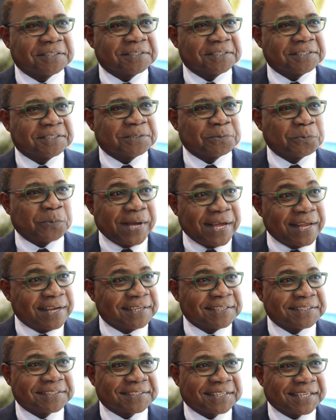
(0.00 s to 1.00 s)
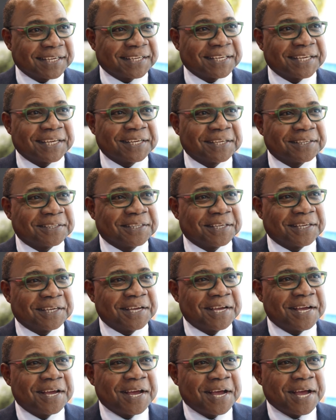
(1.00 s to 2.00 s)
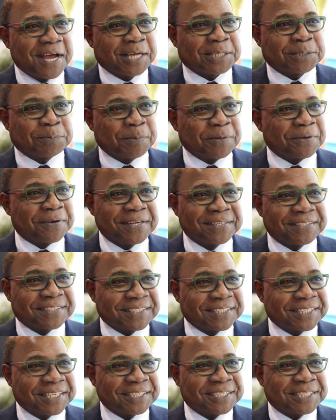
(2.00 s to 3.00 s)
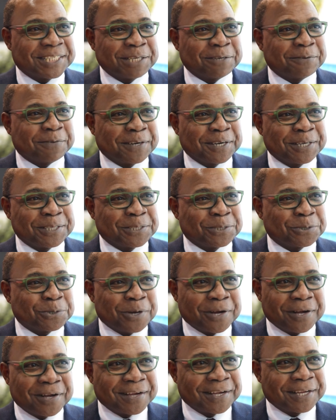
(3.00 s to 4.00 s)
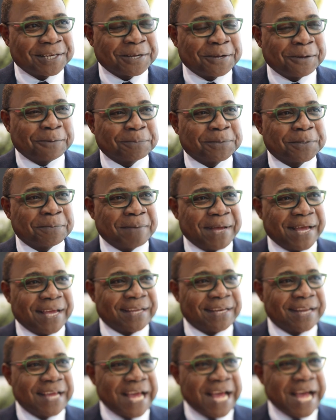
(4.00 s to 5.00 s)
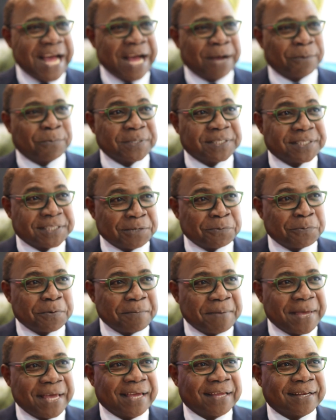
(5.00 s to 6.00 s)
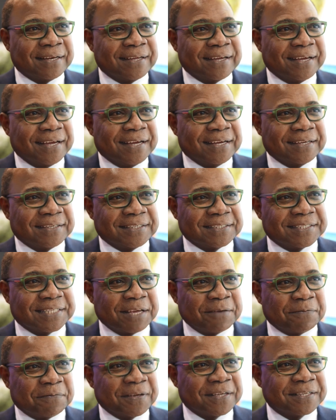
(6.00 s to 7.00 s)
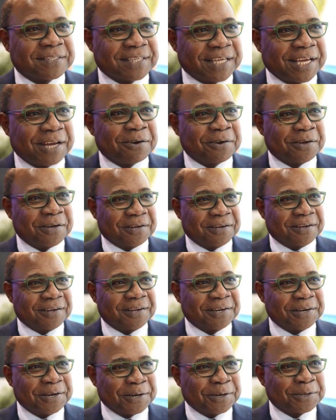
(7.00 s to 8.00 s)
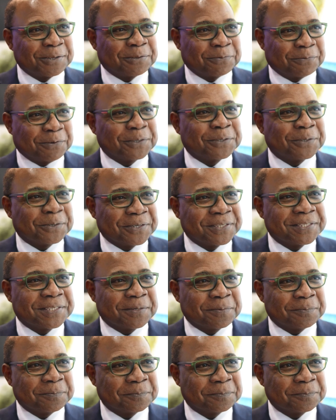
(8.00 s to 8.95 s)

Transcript: it's well, it's kicking, the experiences are still very strong and come to mind, and we still remain the safest area on earth for tourism.